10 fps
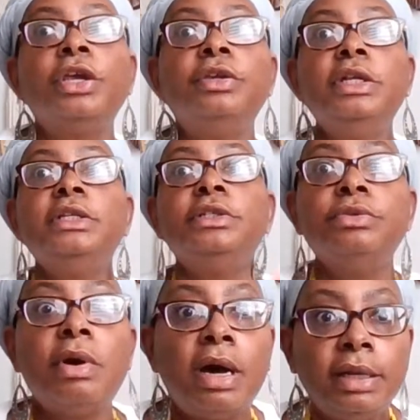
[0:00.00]
You need to
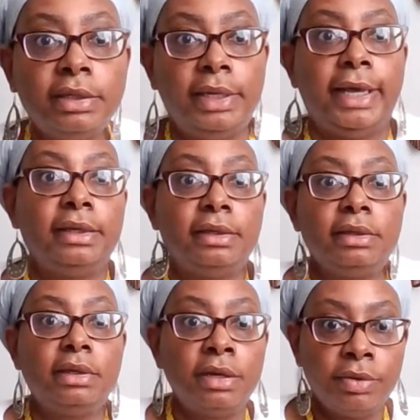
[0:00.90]
do all of that
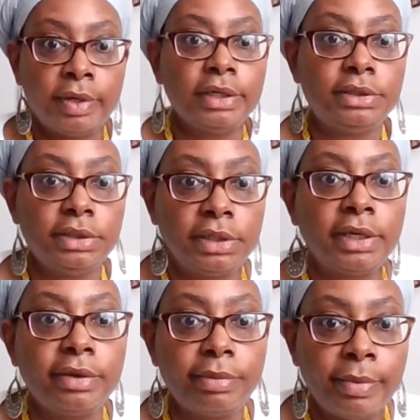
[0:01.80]
in order to
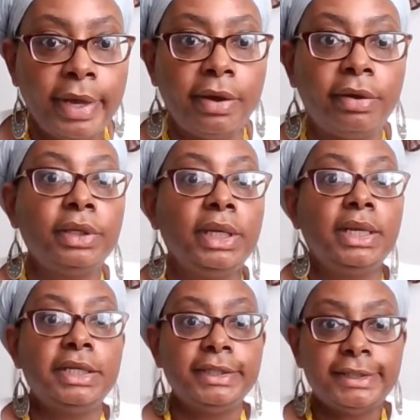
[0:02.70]
get well.
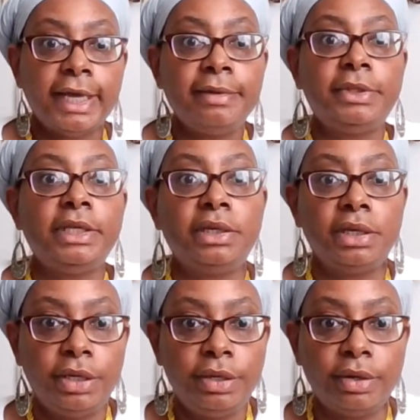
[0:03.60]
Same thing
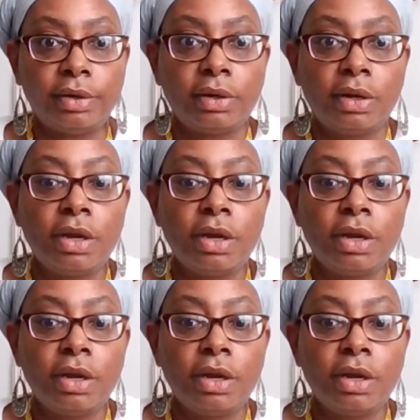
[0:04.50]
here.